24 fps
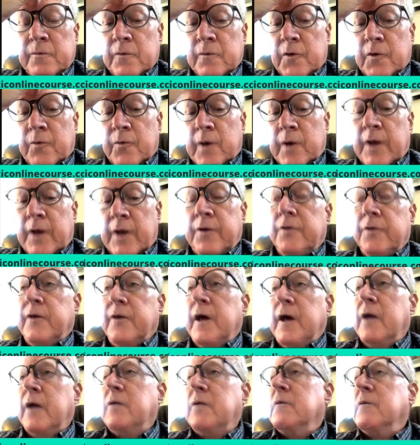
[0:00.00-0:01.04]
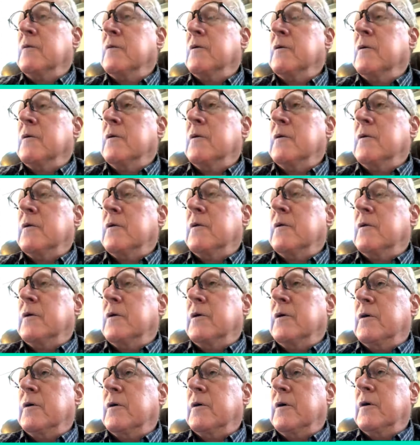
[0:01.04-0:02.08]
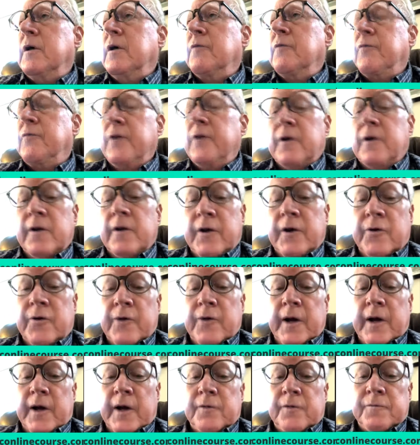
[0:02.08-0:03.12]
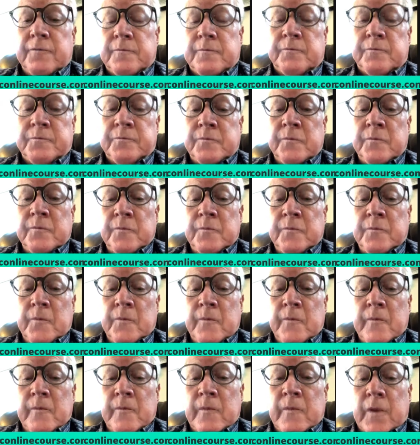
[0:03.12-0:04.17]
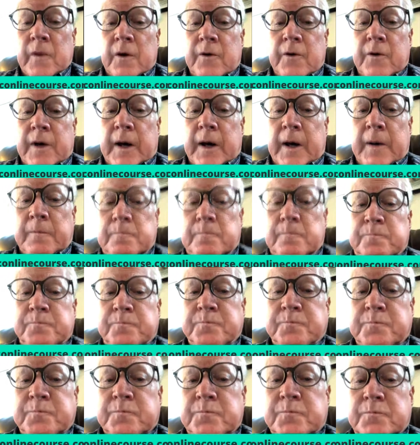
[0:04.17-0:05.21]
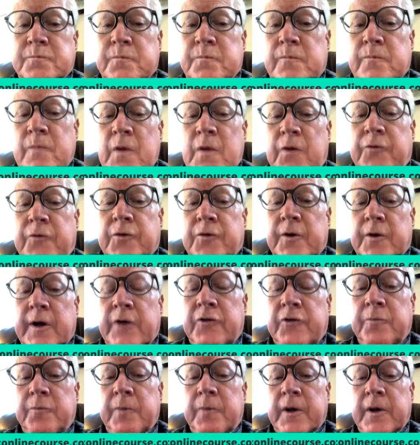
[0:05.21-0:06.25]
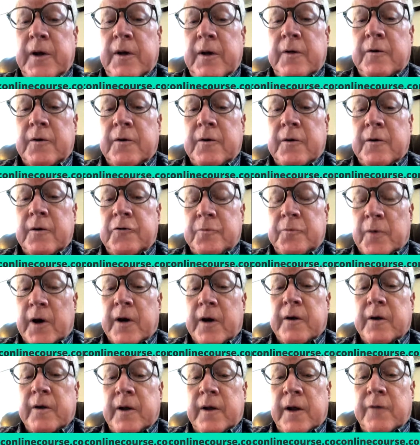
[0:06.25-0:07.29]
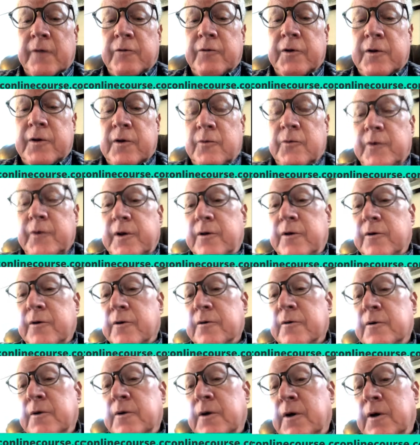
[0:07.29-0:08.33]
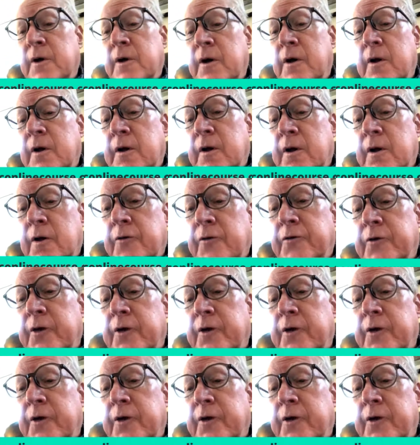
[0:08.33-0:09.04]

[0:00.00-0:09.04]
rather than the infinitely creative. Okay? So let's be smart in everything we do. So